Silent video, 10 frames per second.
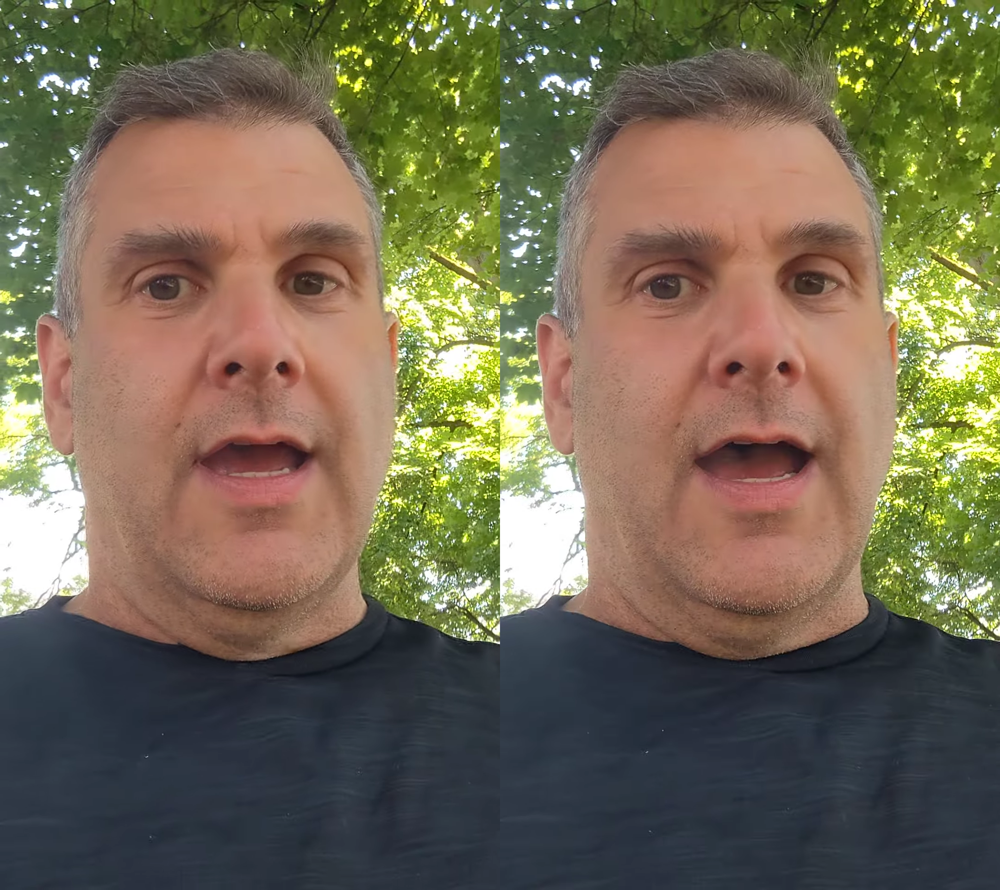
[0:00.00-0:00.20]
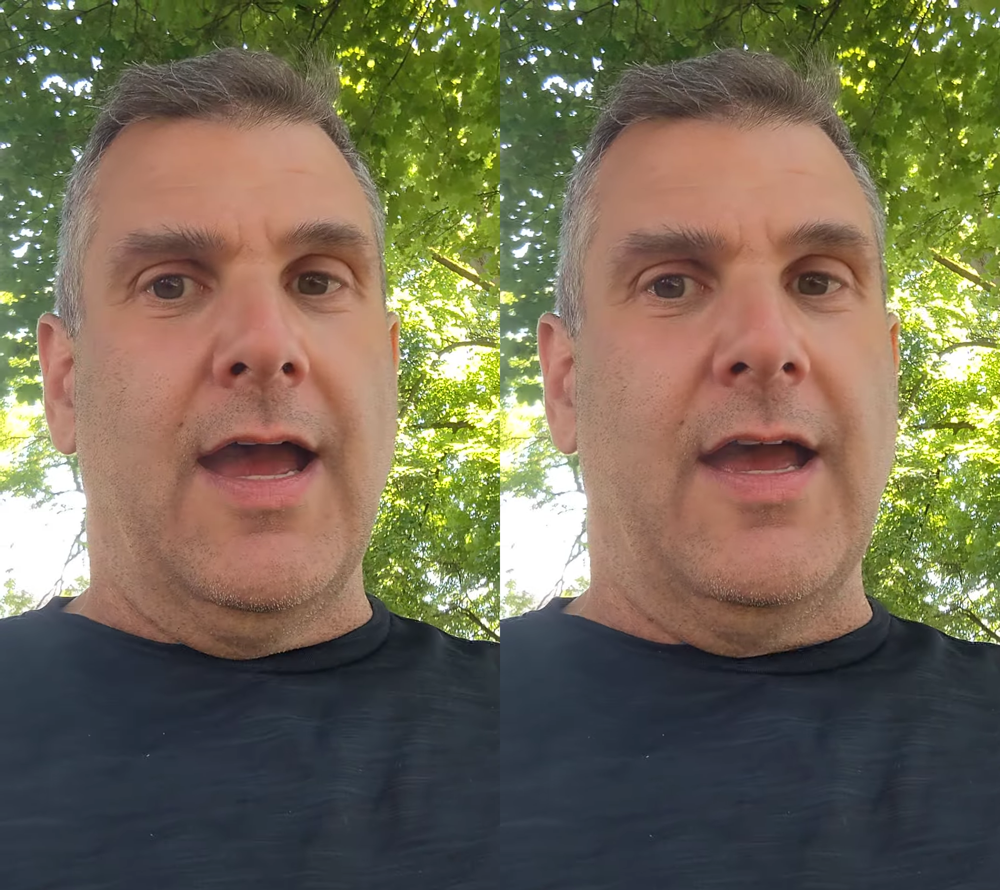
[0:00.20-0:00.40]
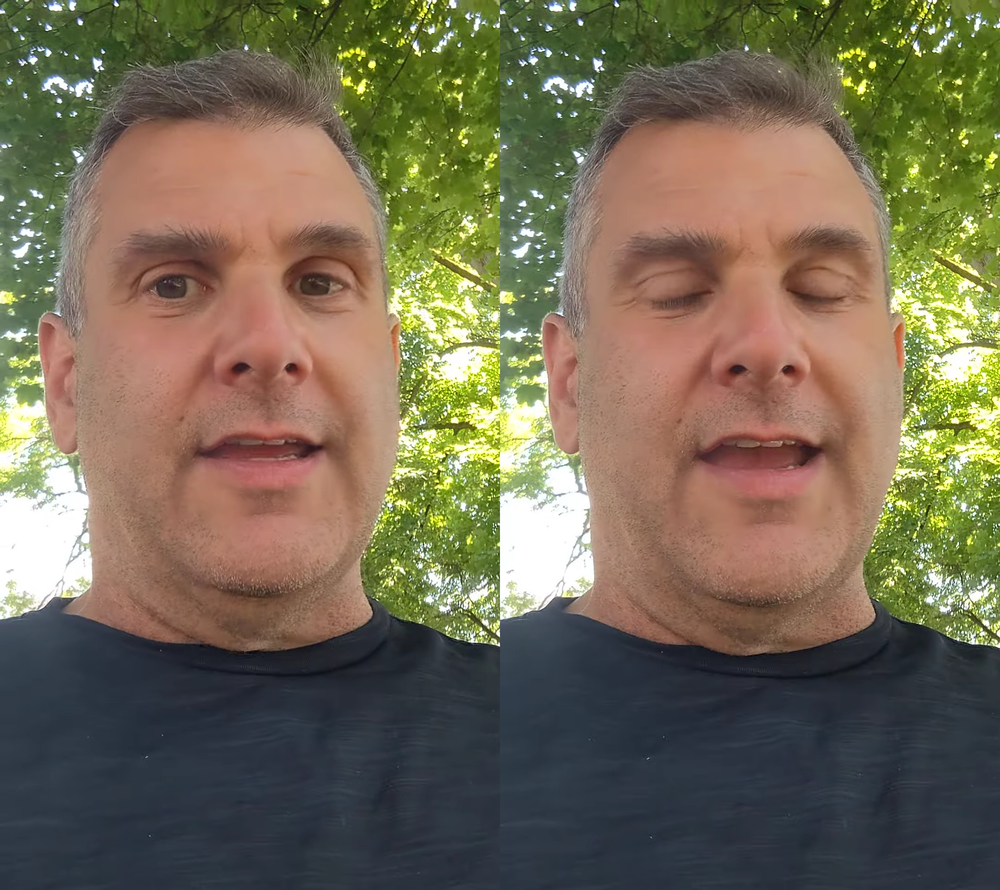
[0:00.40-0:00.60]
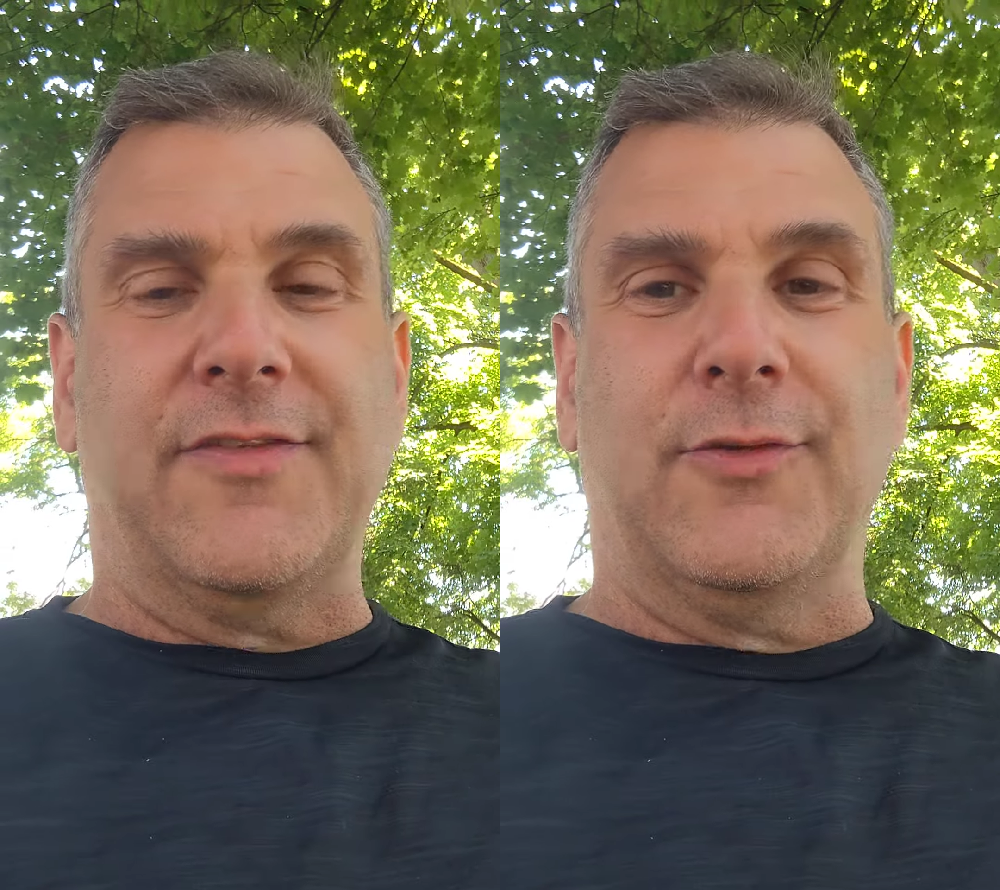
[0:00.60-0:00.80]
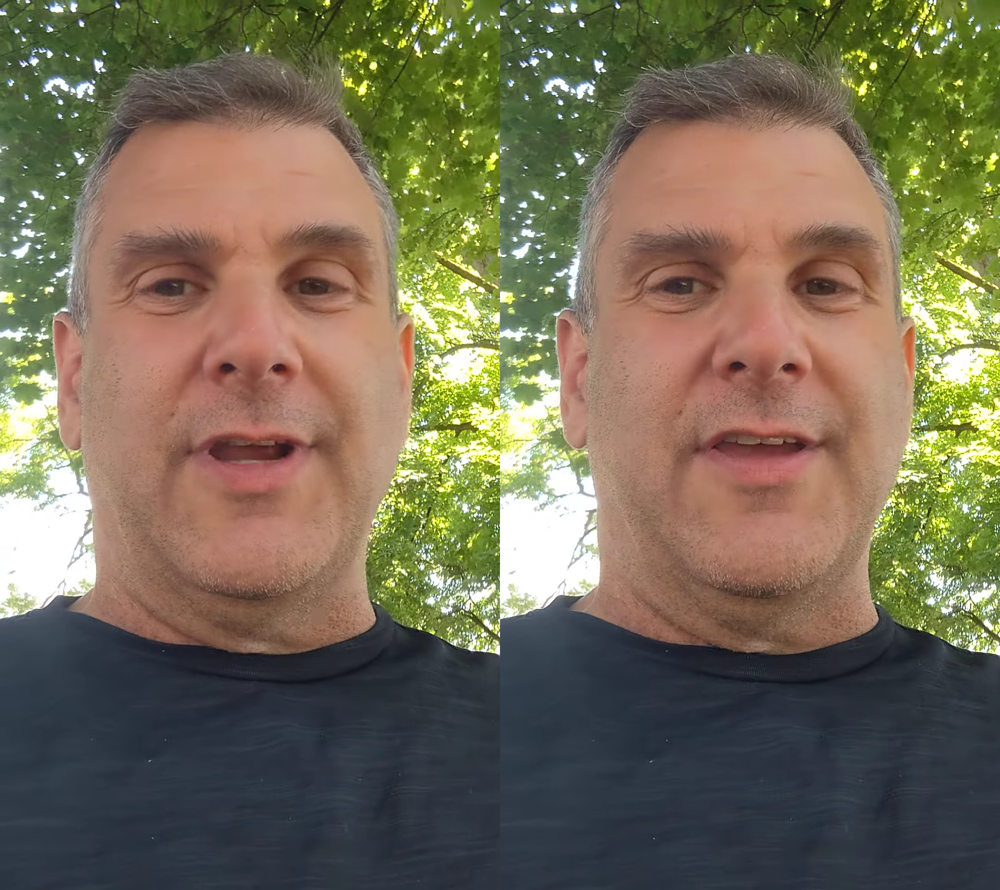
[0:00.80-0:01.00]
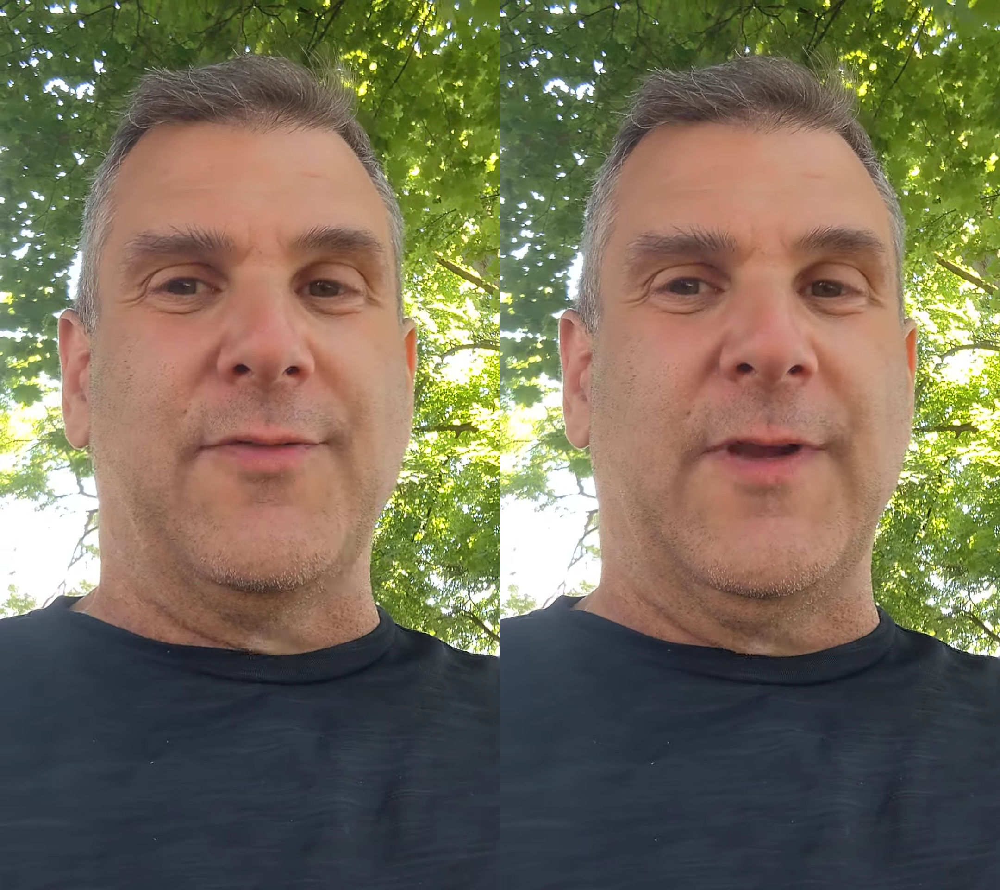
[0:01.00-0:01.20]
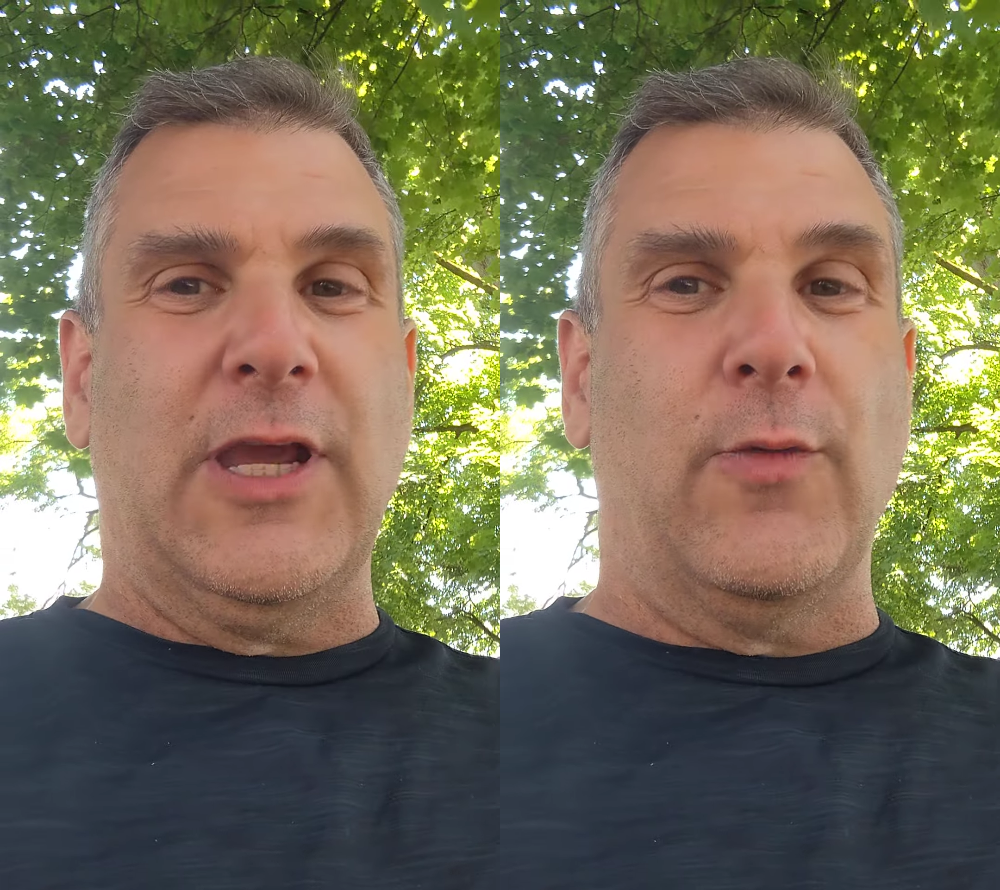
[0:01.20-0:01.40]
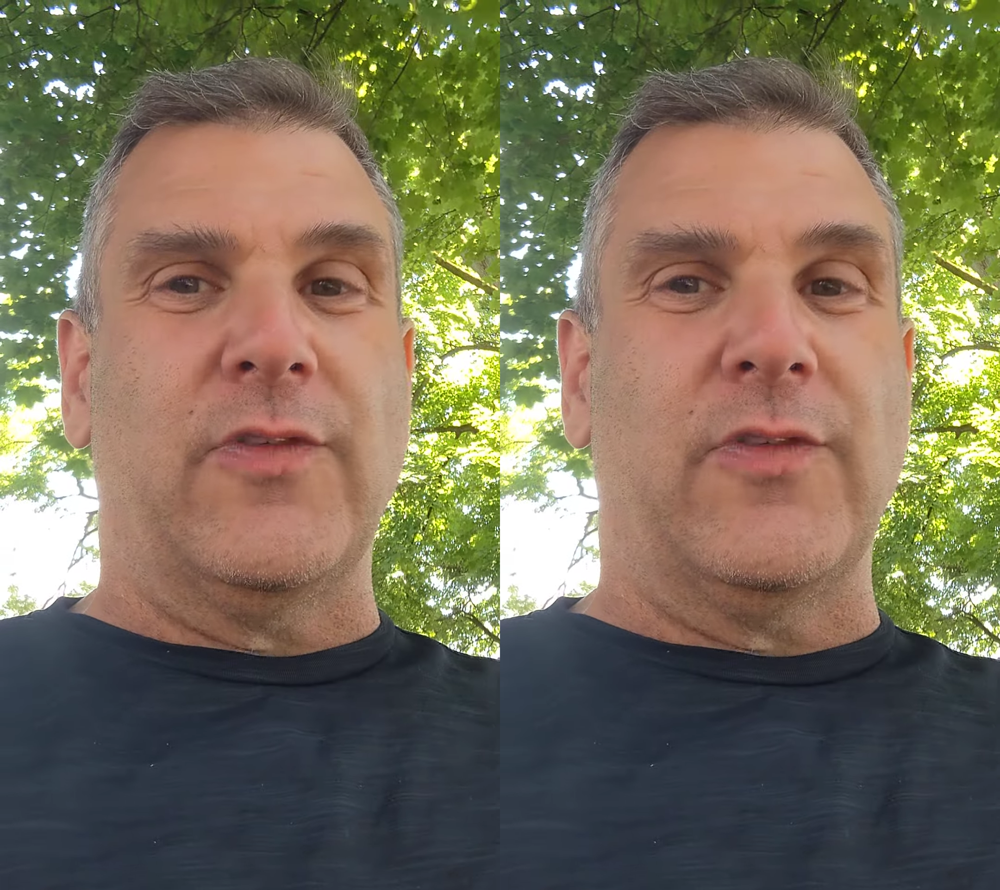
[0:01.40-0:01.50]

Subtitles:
Yesterday's video